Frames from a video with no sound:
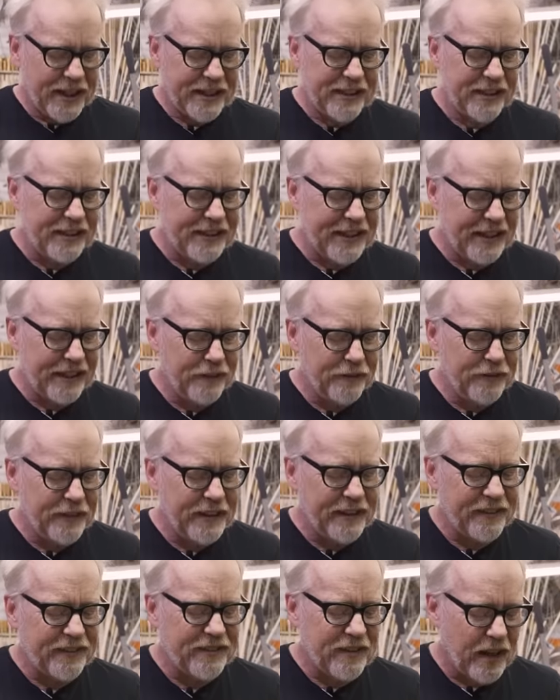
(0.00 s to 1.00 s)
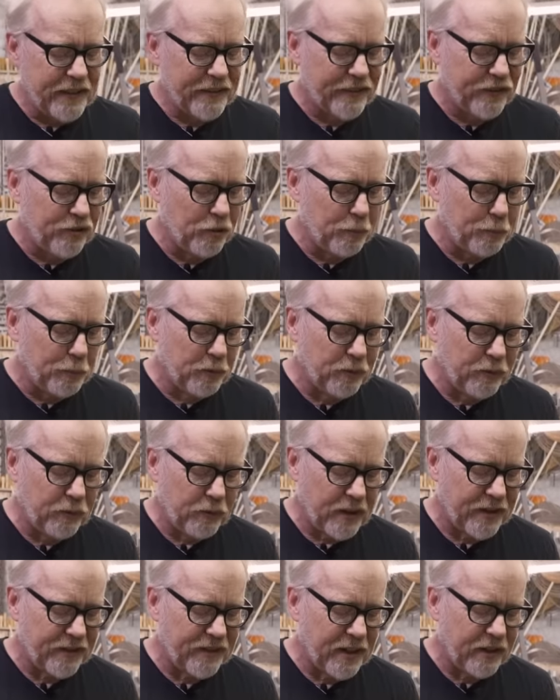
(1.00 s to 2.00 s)
I could give. It is not super,
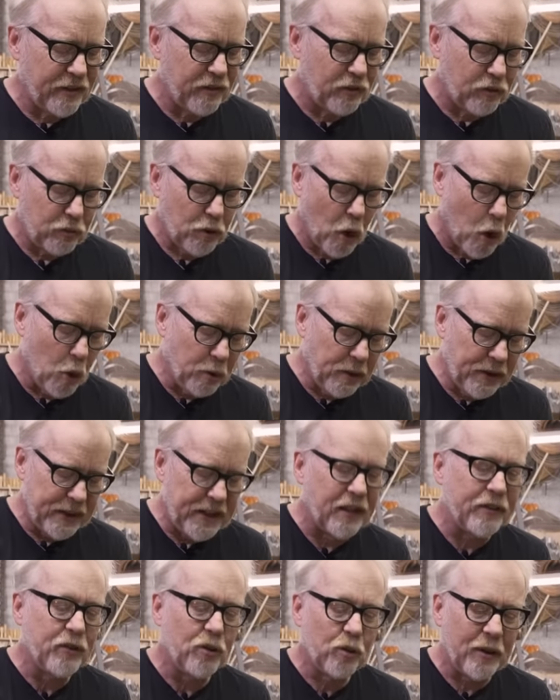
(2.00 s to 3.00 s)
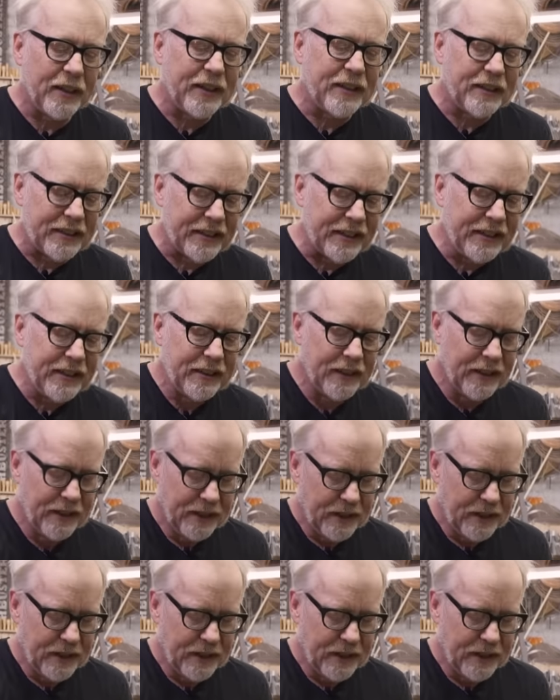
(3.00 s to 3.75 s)
it's not totally uncrinkly,